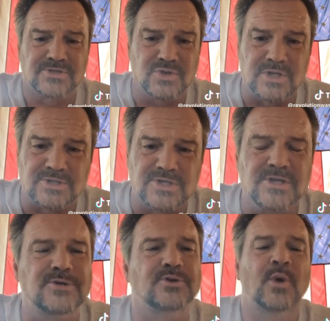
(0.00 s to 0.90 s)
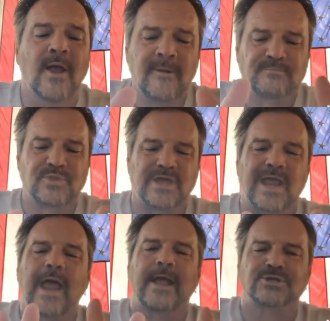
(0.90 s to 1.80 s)
to continue
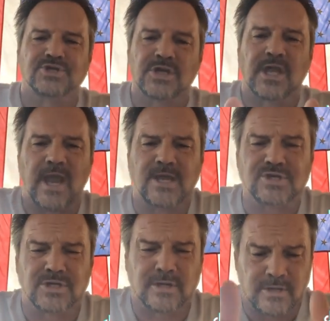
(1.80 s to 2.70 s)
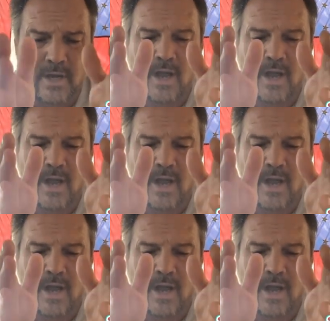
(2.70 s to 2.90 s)
the education